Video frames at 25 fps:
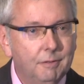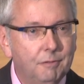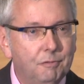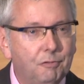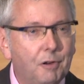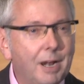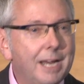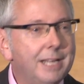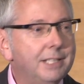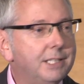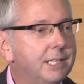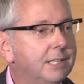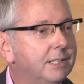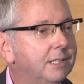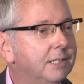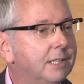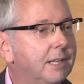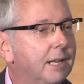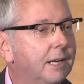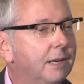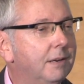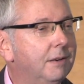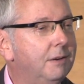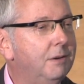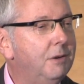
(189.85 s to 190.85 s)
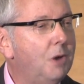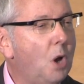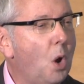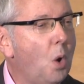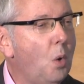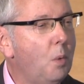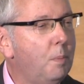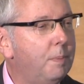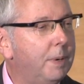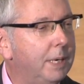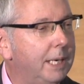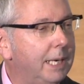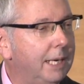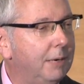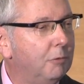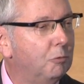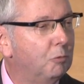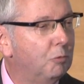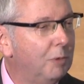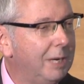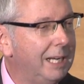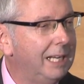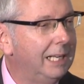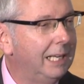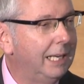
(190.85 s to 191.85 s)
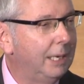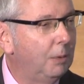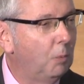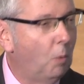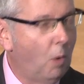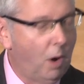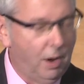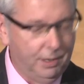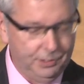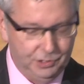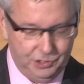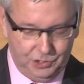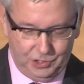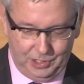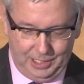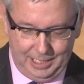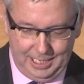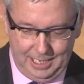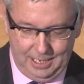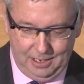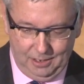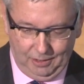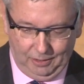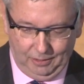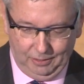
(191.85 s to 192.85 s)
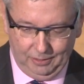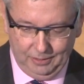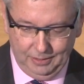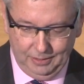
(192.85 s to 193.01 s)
that nobody really wants to hear,